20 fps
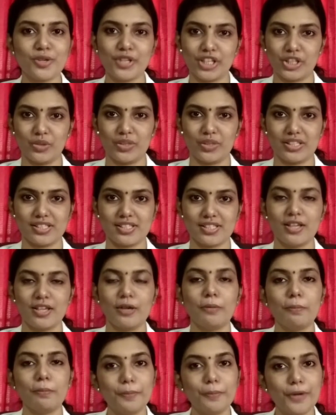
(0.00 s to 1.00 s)
requires
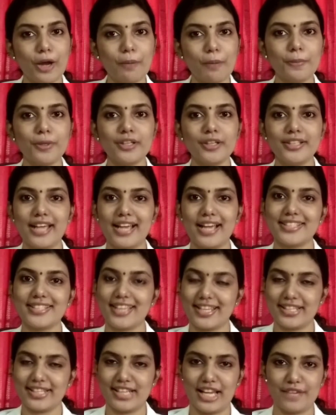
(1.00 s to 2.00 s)
proper diet
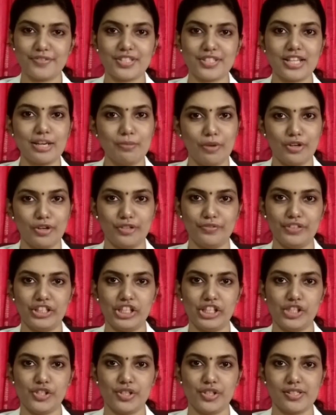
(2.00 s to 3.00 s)
and lifestyle
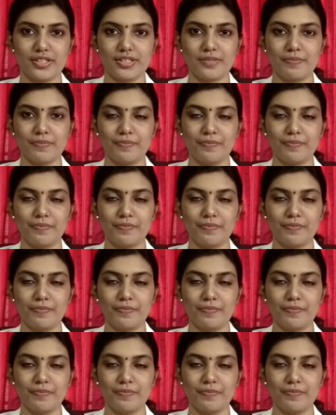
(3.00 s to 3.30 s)
modifications,